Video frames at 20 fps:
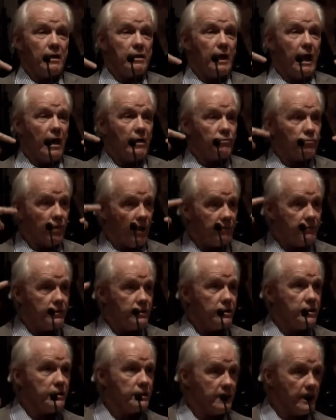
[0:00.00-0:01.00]
that
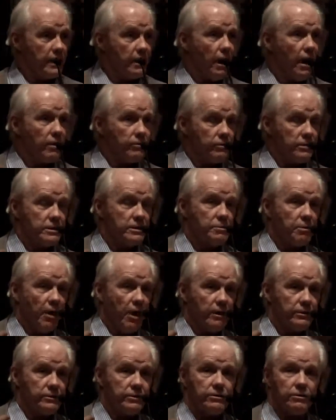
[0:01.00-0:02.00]
refugees cannot
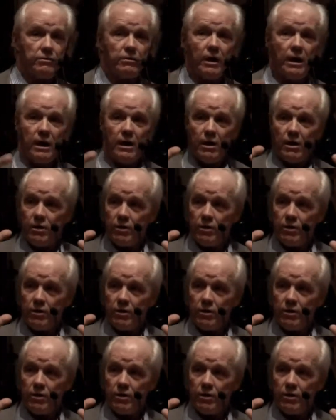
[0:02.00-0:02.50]
respond to,